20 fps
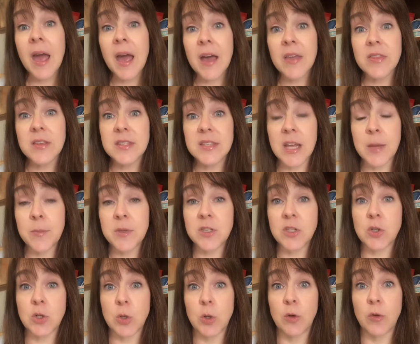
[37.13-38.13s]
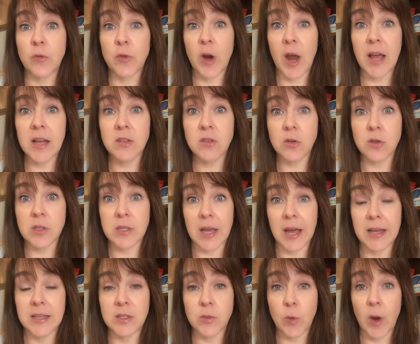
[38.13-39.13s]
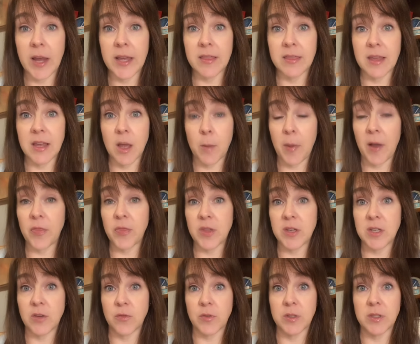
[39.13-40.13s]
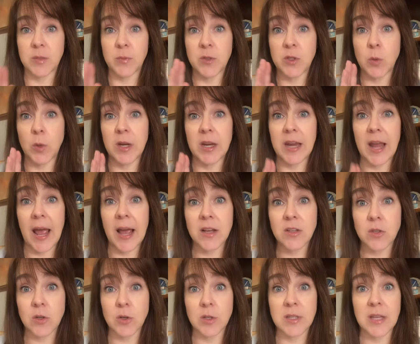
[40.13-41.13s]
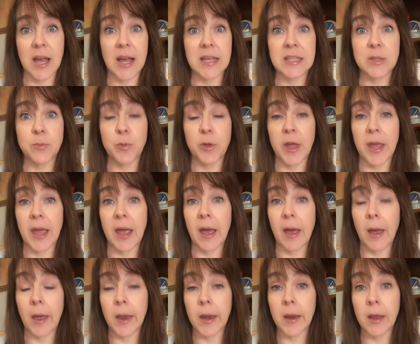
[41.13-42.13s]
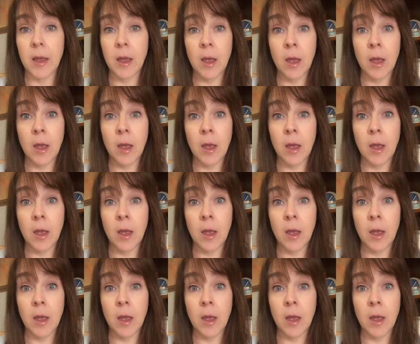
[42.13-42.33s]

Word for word: And the same is true for exercise, right? Think about the difference between an exercise plan